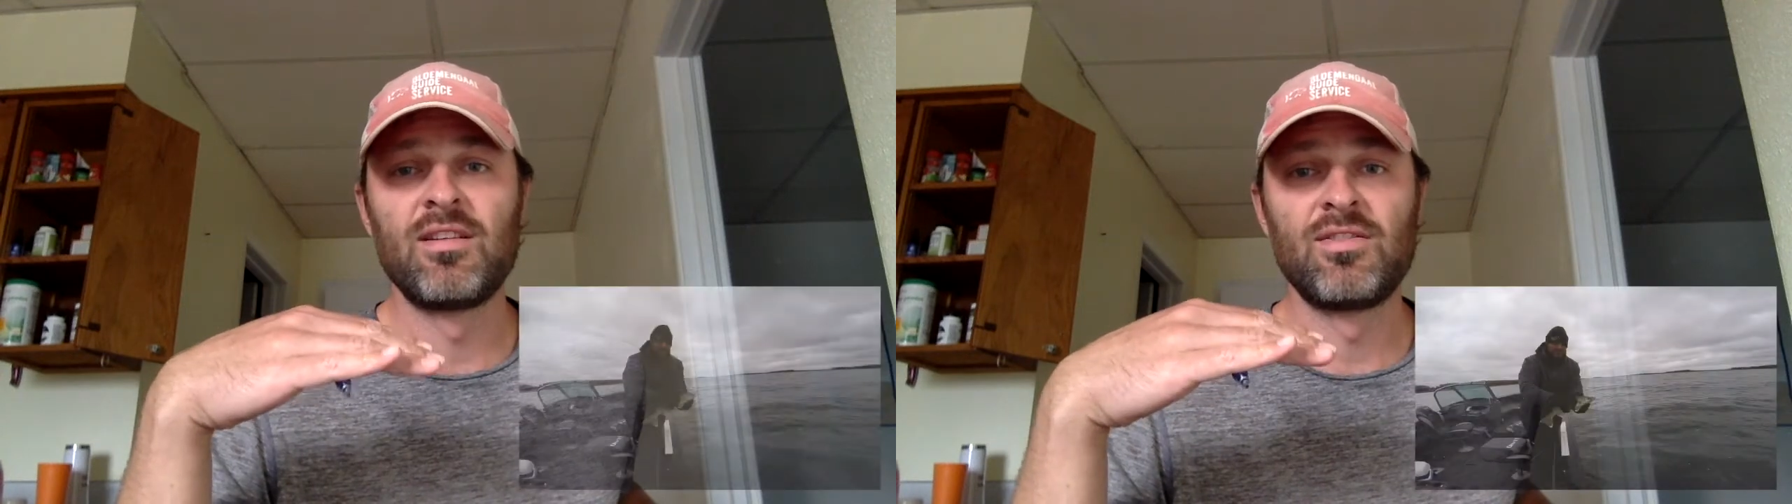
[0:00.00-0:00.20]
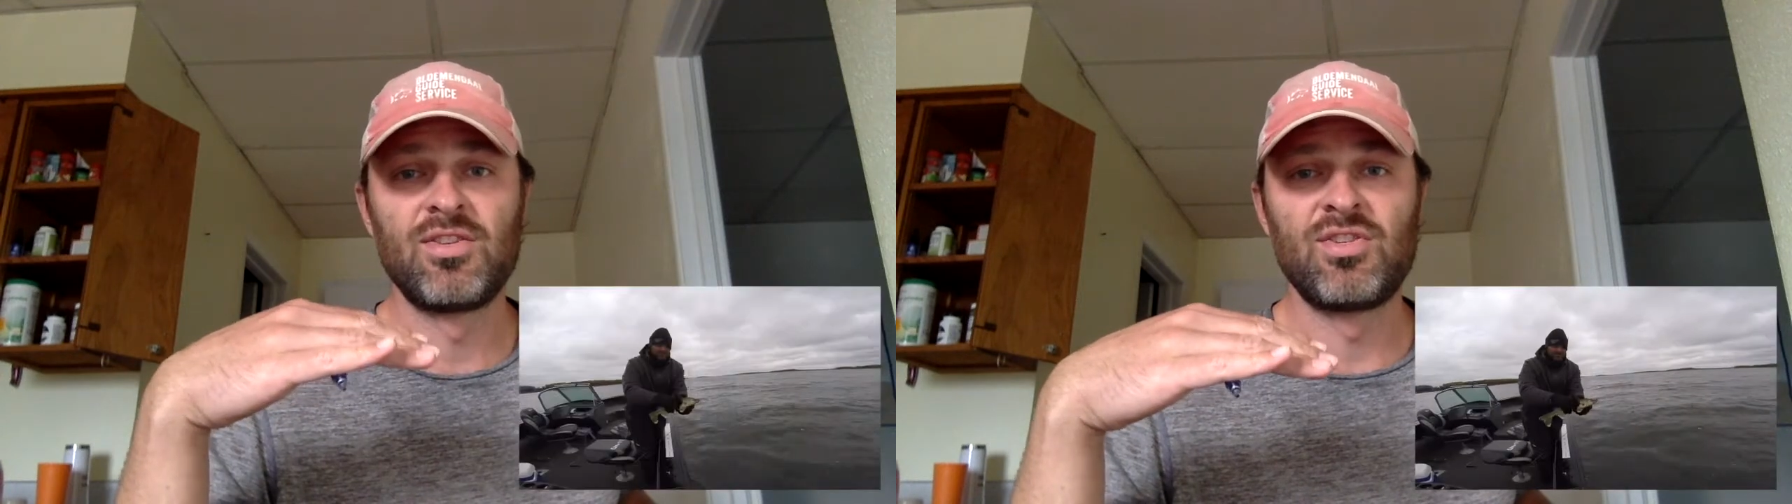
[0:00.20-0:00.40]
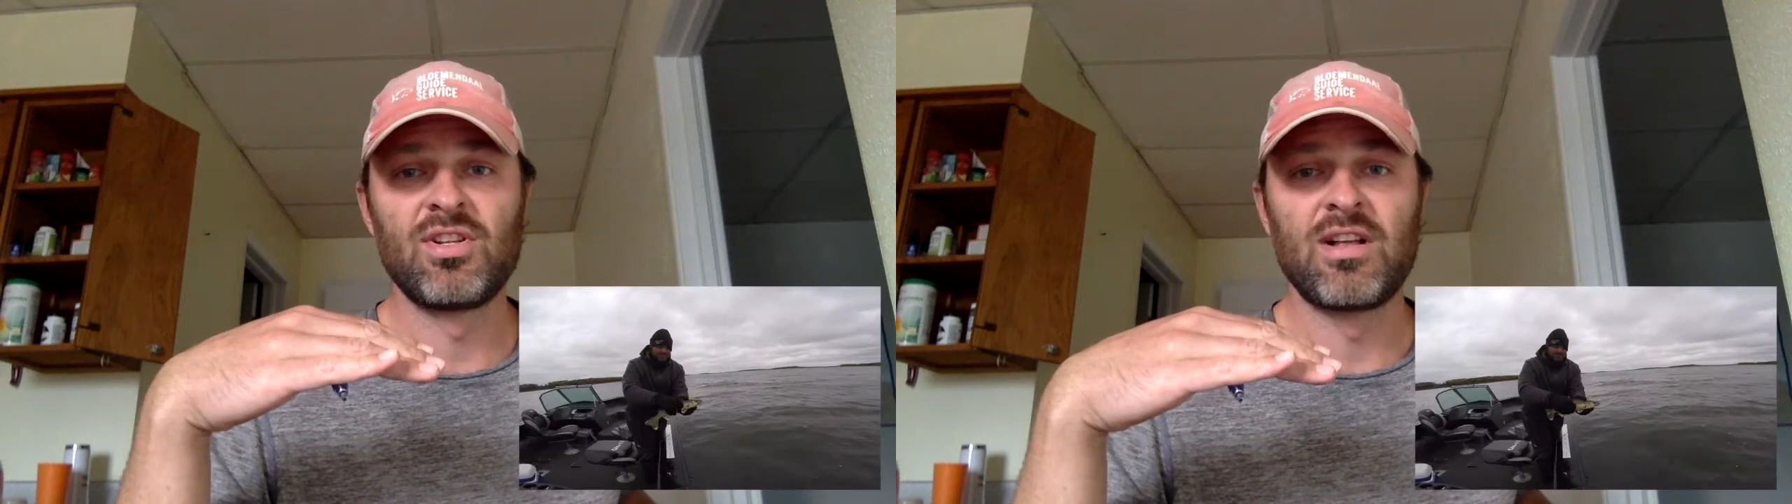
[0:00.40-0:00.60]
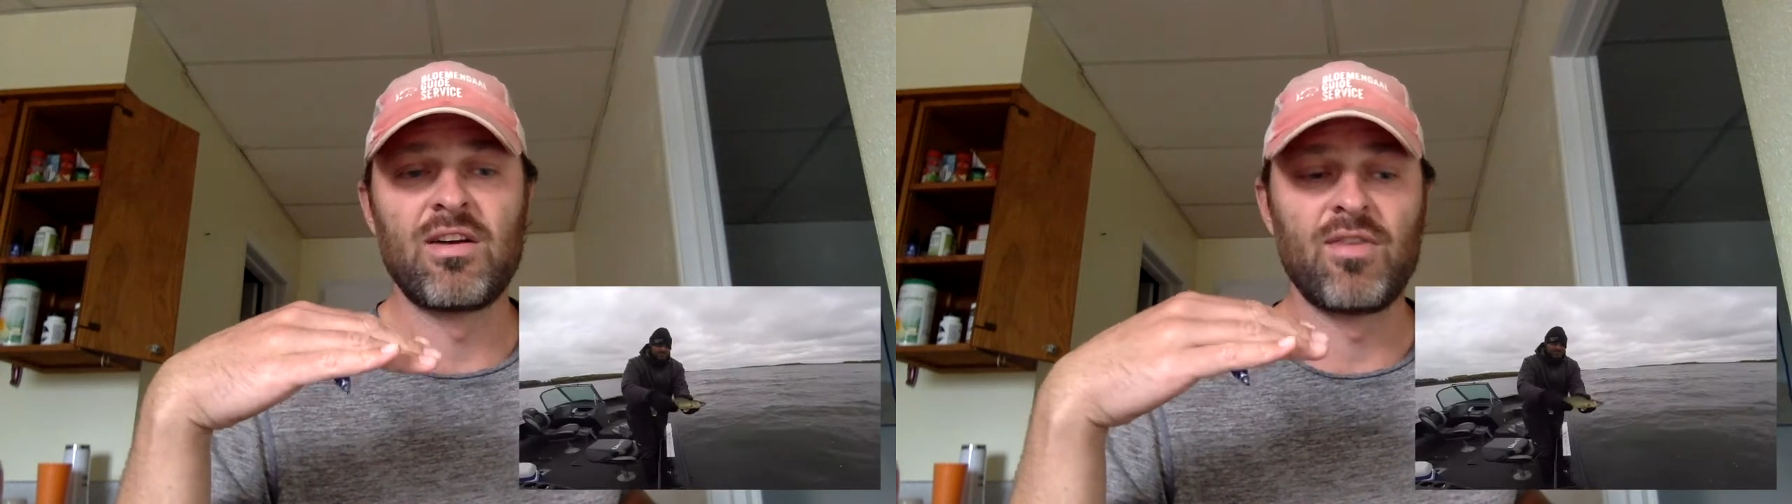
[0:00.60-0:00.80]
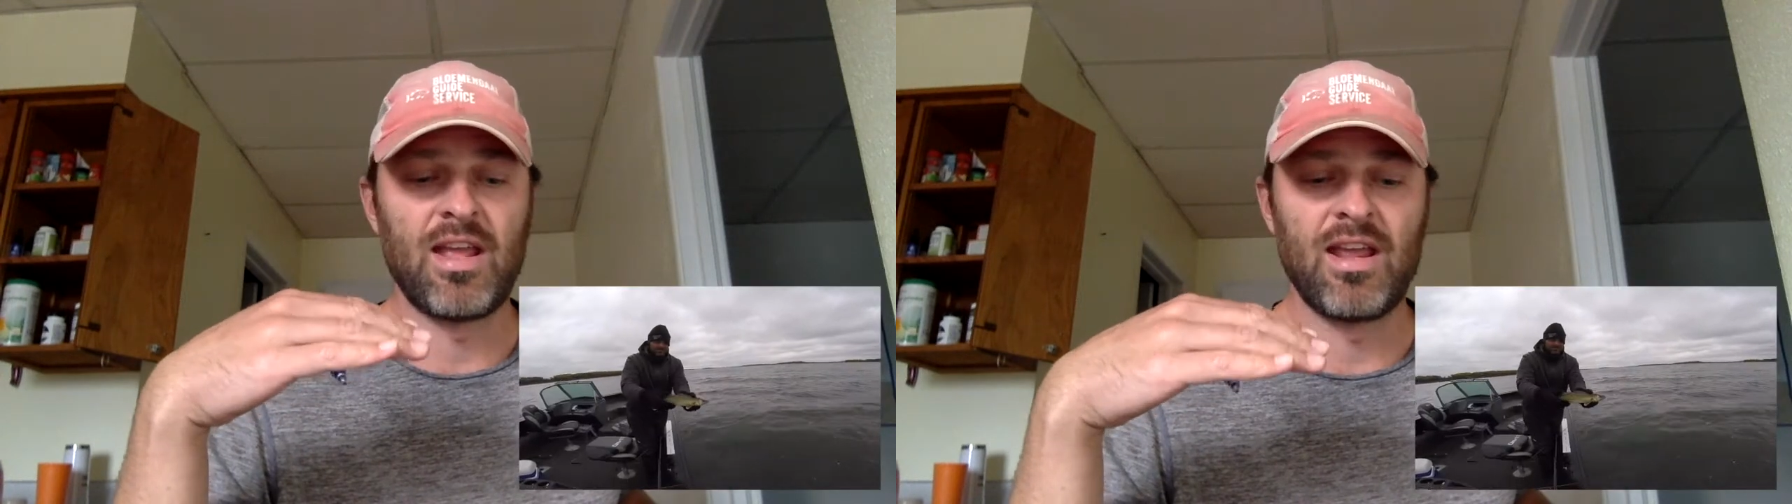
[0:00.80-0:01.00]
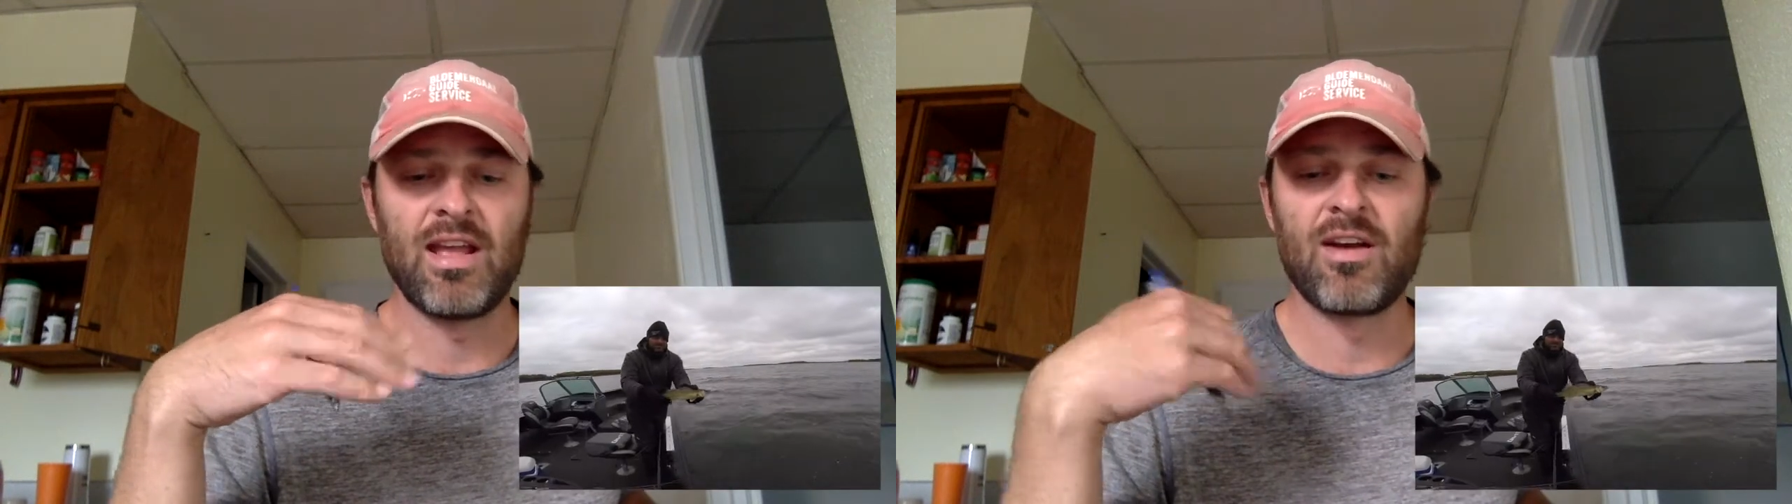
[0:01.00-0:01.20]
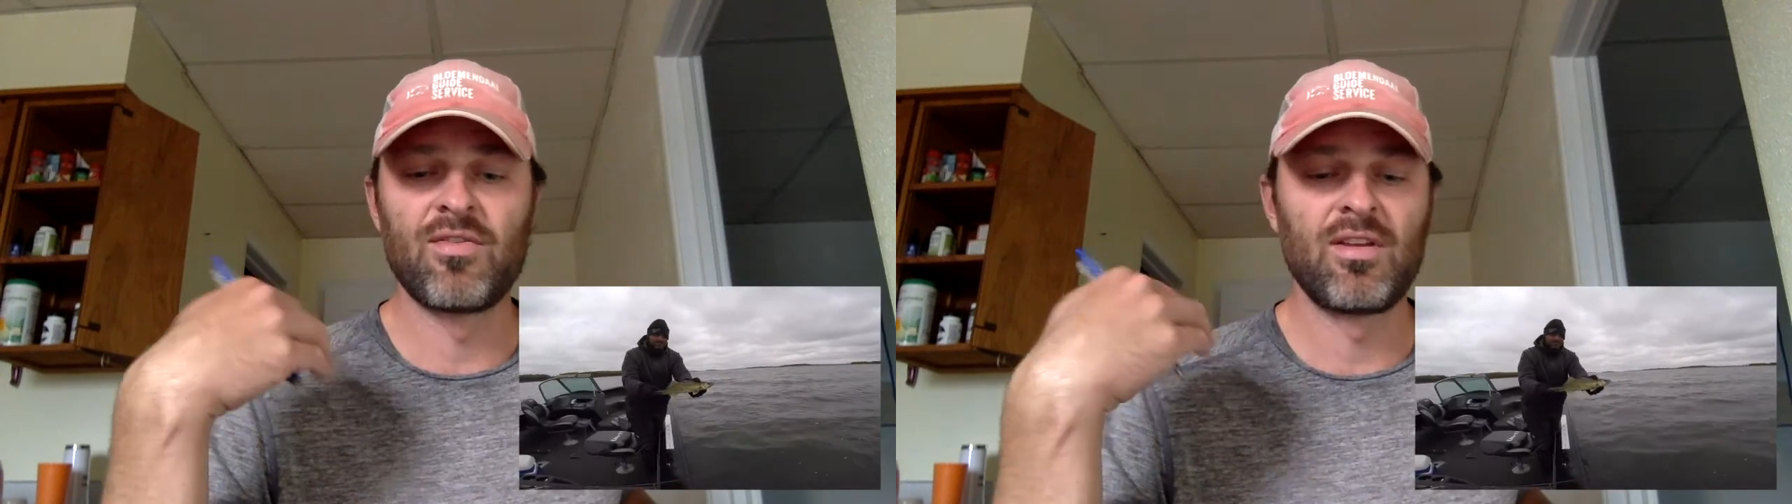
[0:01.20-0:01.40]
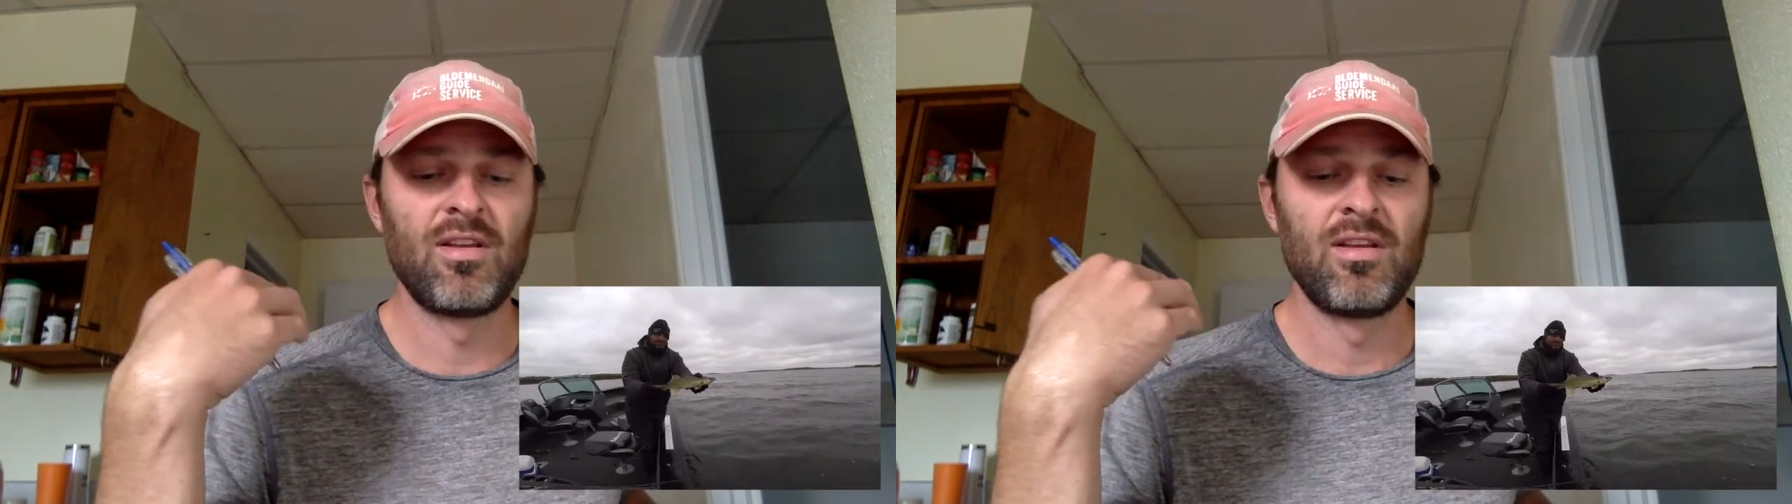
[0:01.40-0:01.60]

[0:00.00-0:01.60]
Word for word: to chill out, hang out,